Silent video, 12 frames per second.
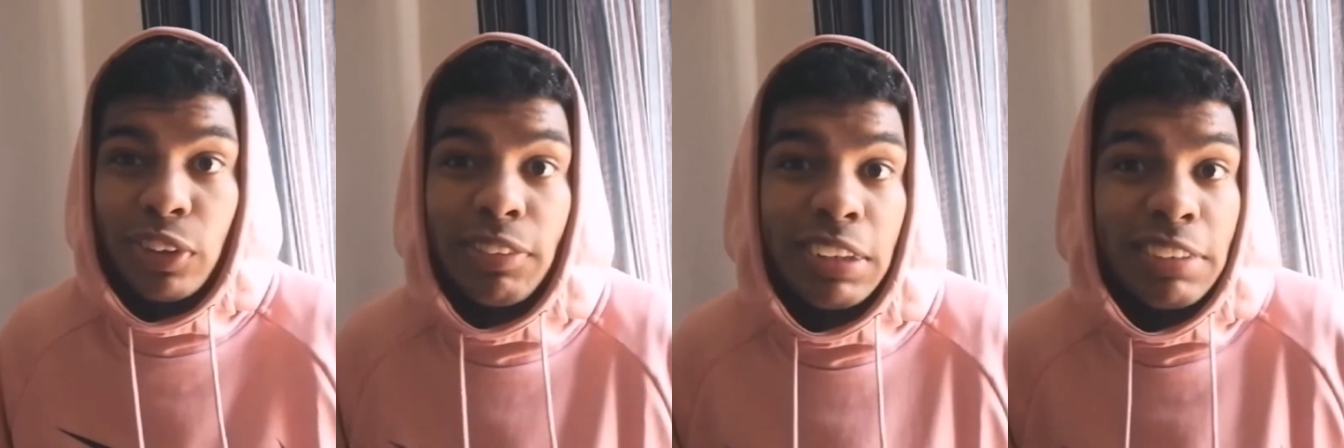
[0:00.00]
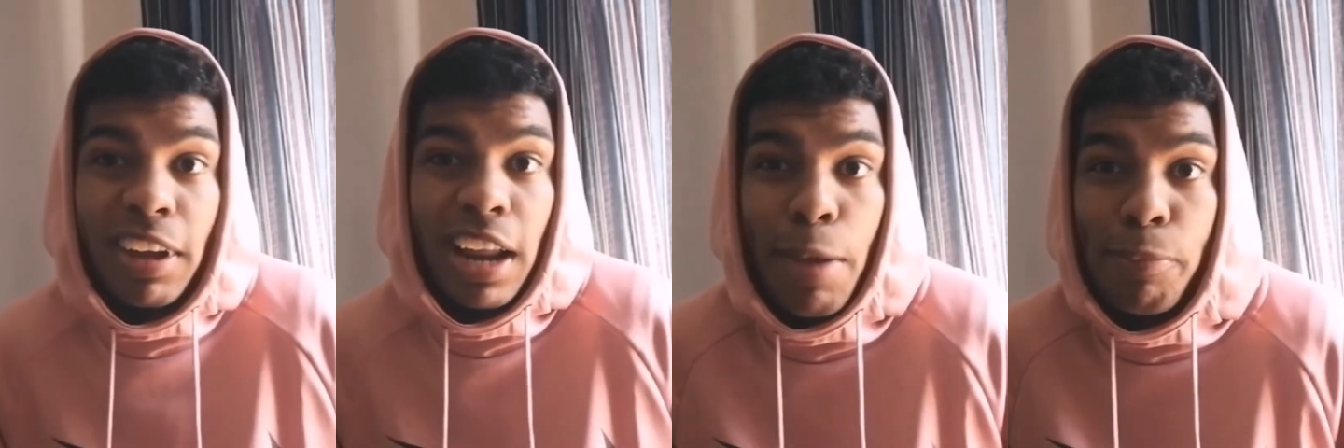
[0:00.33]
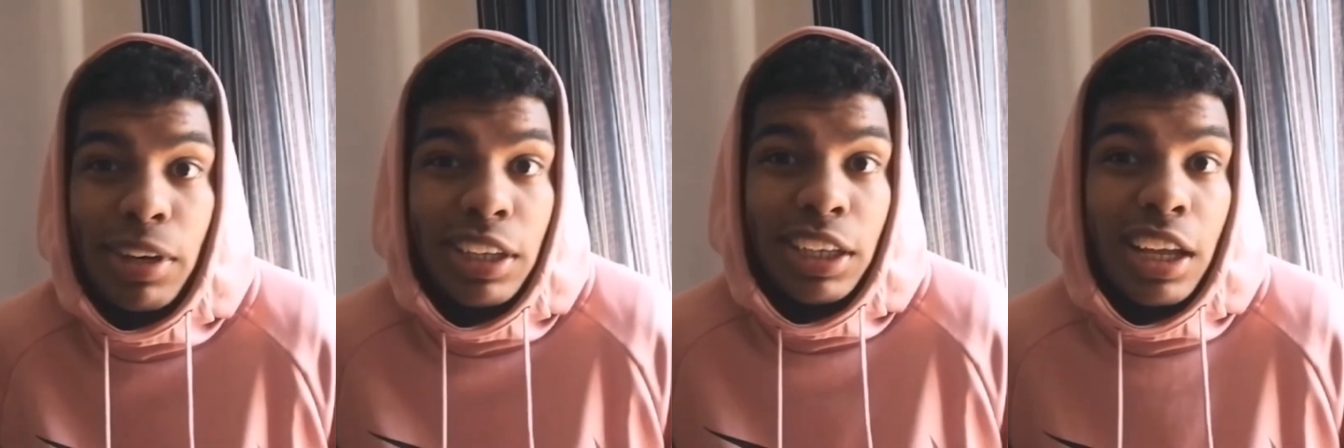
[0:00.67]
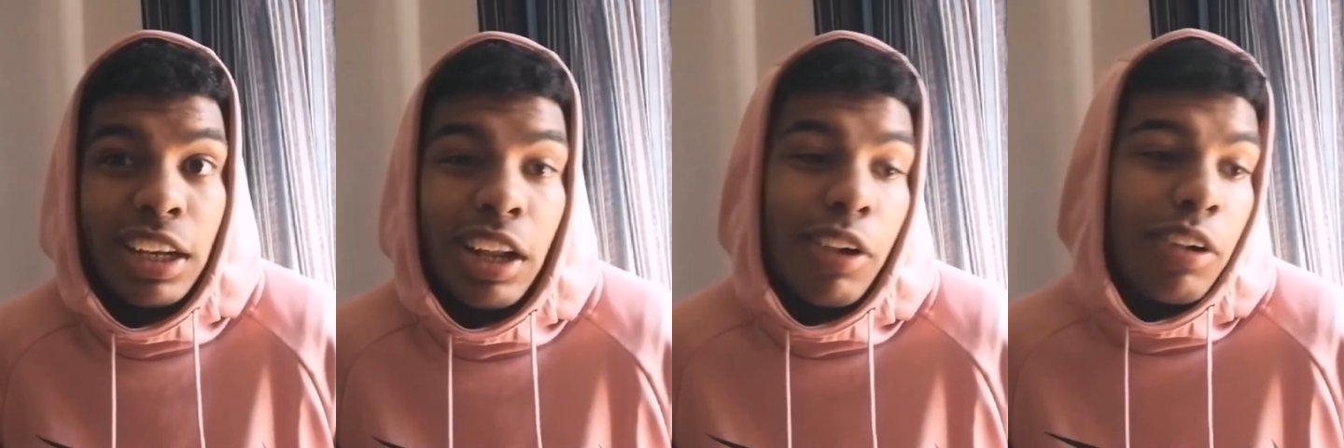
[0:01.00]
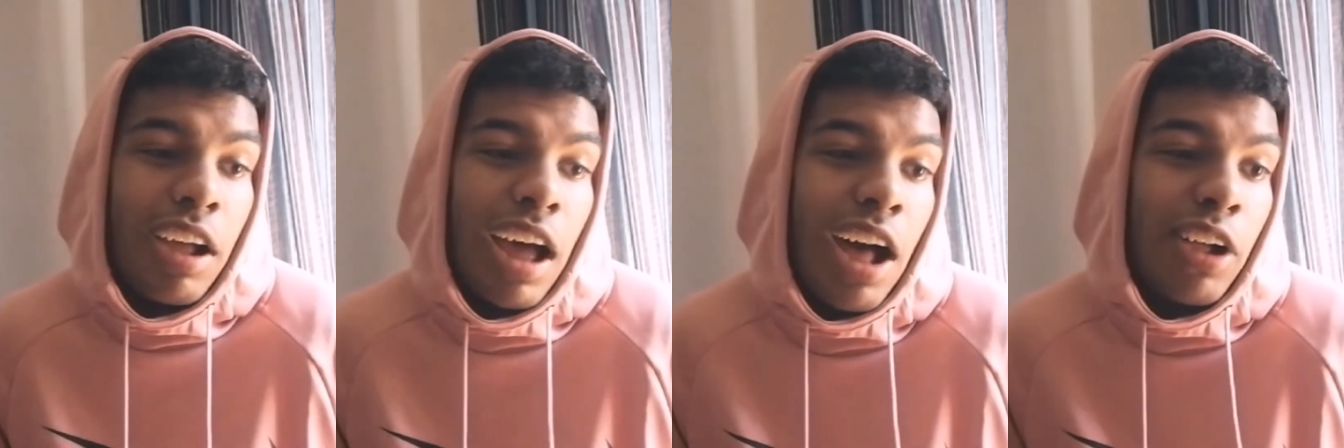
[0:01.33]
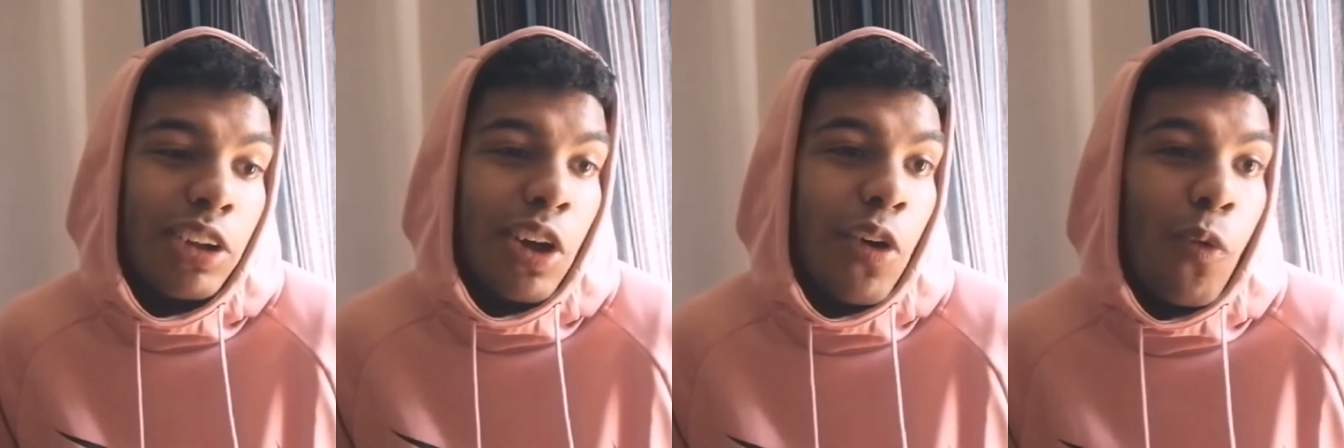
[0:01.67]
Something might happen again. I'll
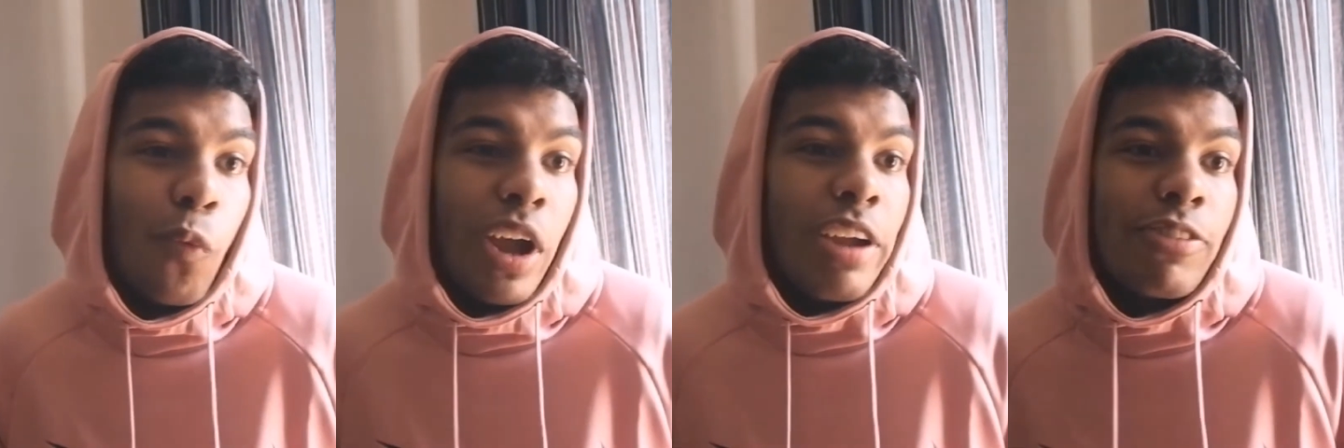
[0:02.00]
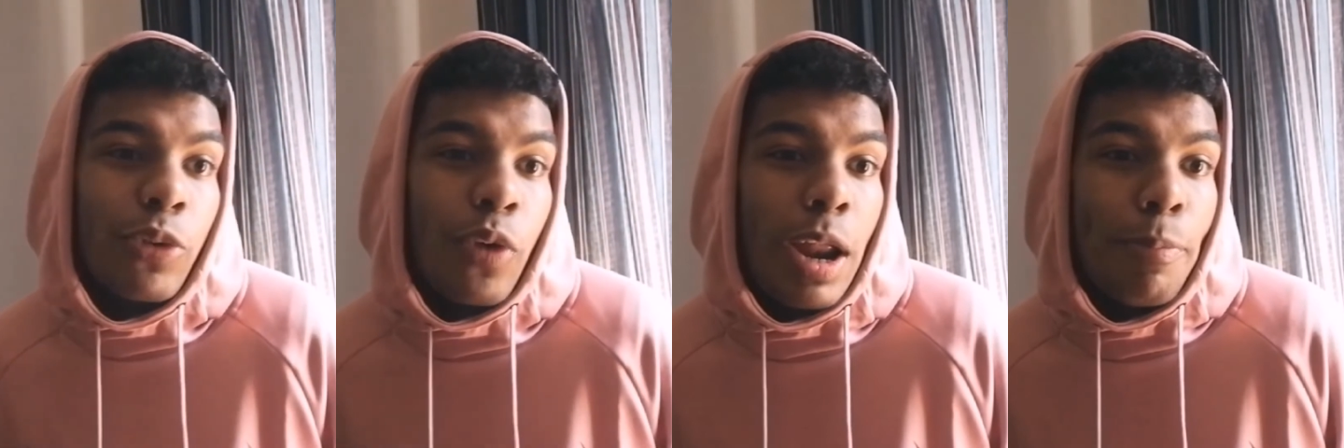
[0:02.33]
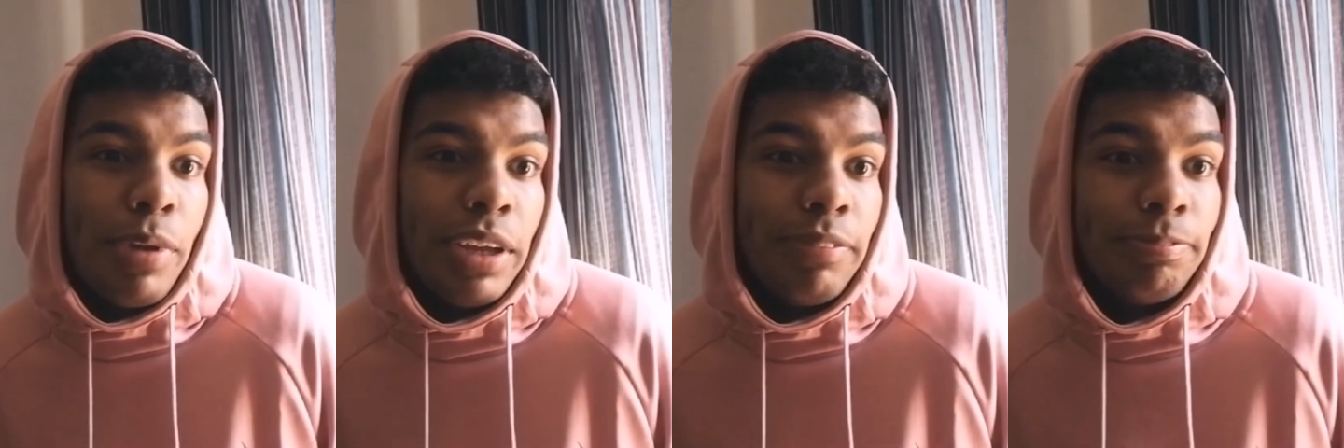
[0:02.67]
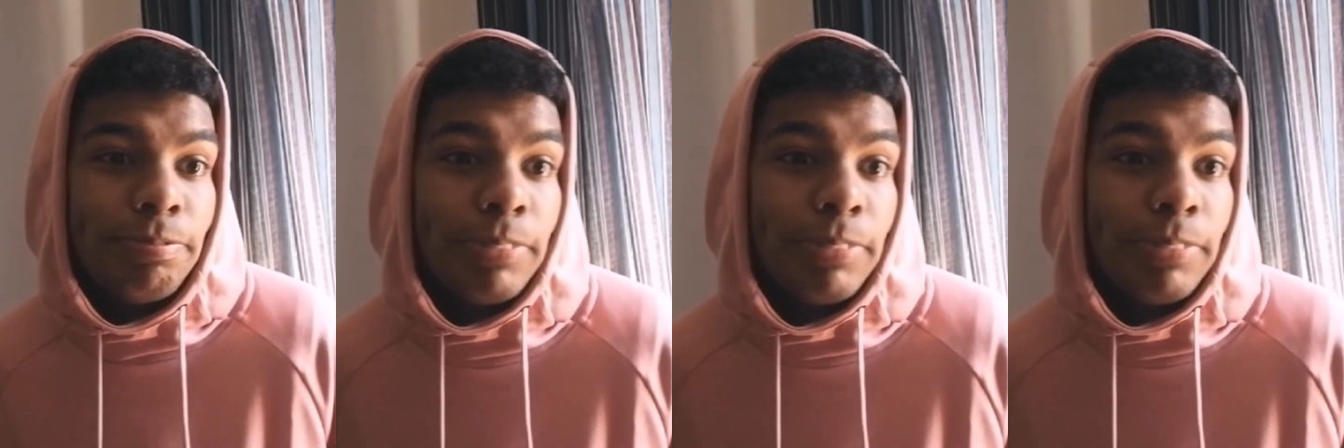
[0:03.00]
go away for quite a bit.